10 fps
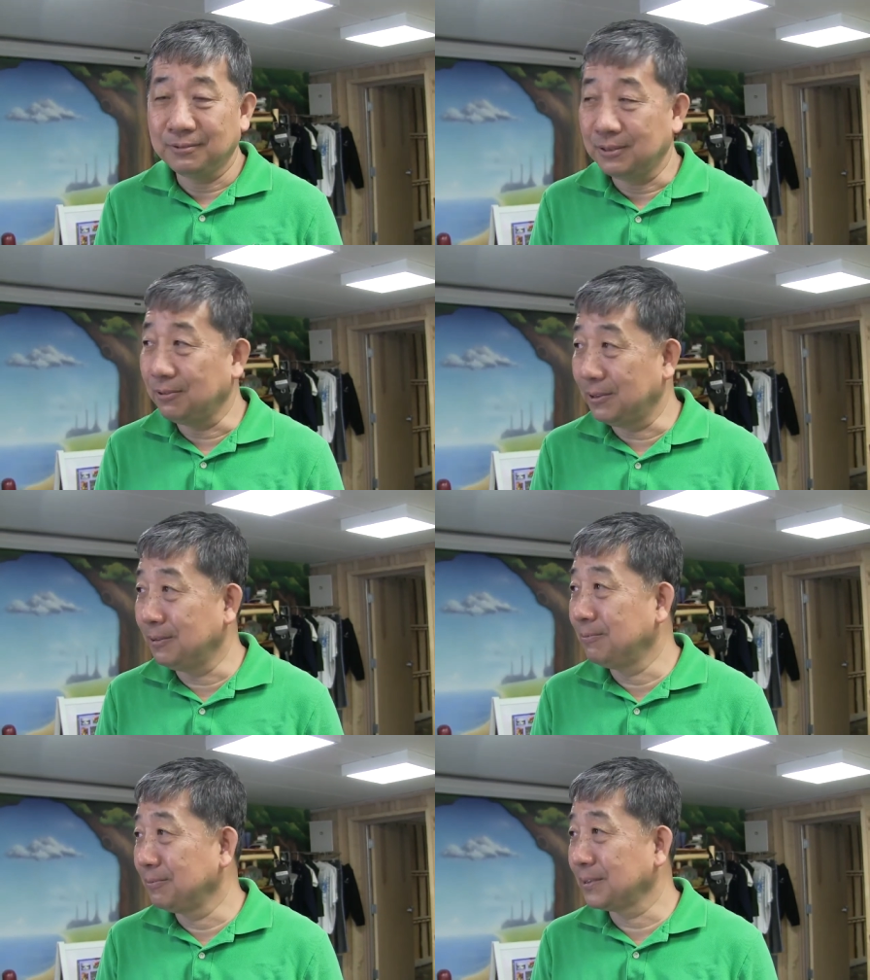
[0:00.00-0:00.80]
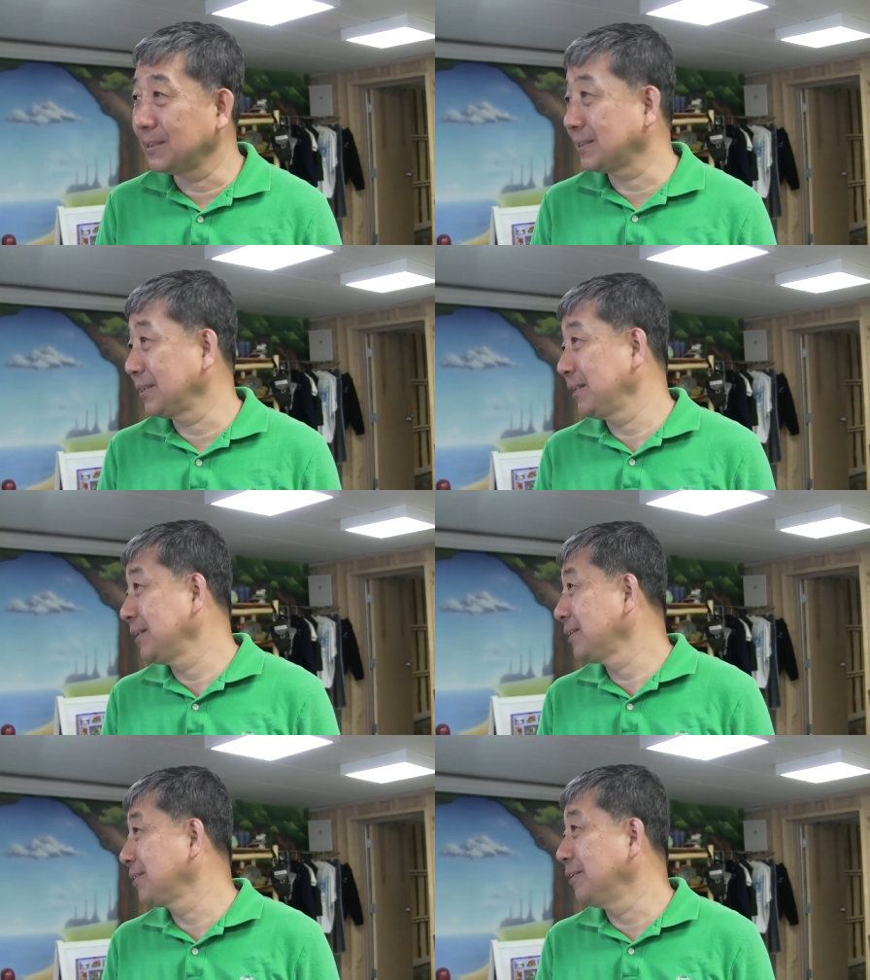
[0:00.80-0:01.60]
we'll just
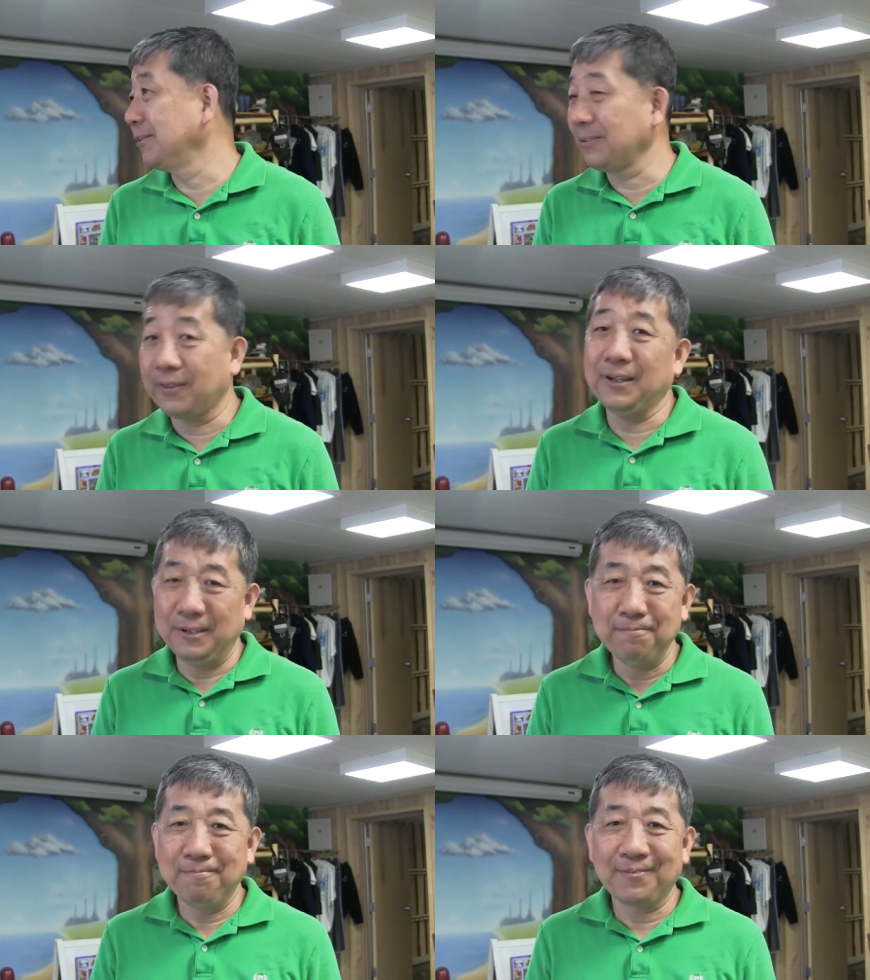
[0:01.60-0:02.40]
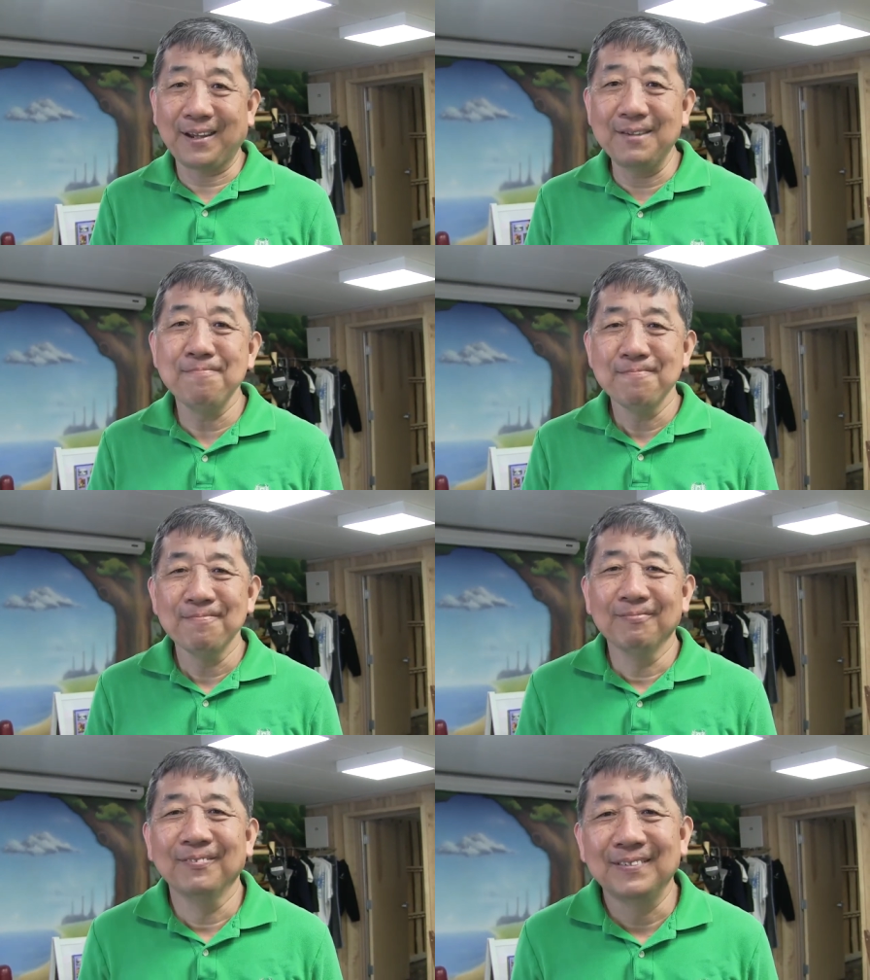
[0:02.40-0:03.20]
all there. Okay.
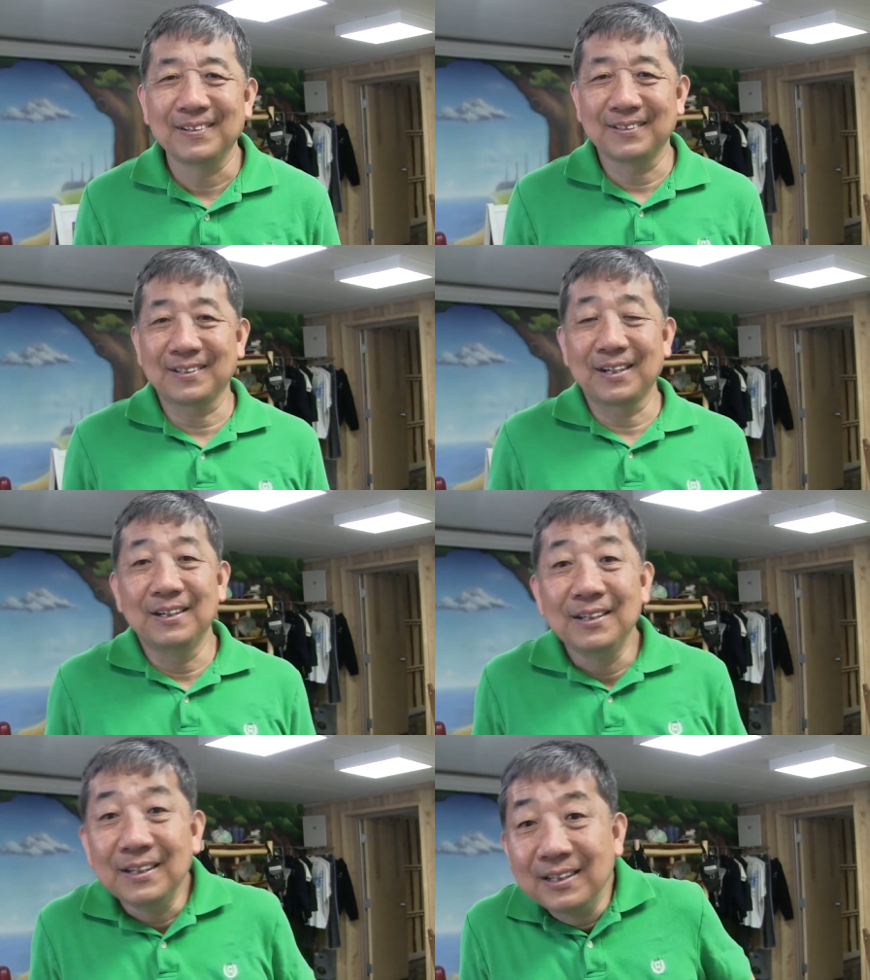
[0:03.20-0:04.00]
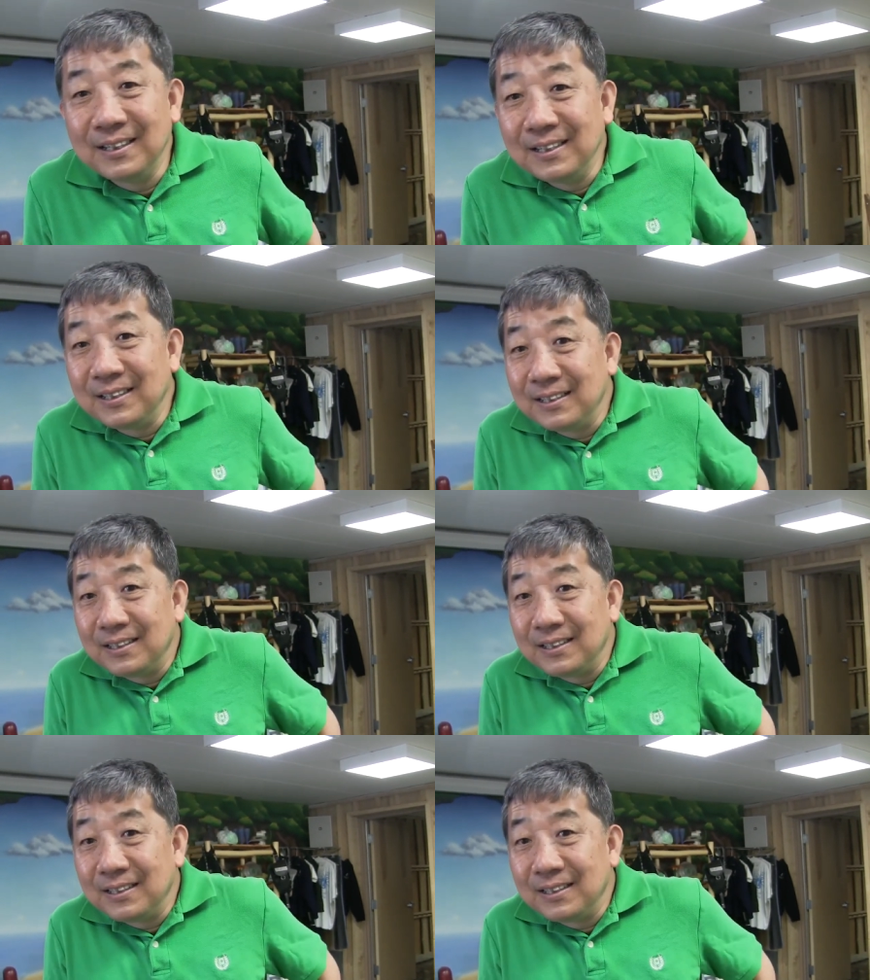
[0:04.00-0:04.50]
Okay. What's okay. the route?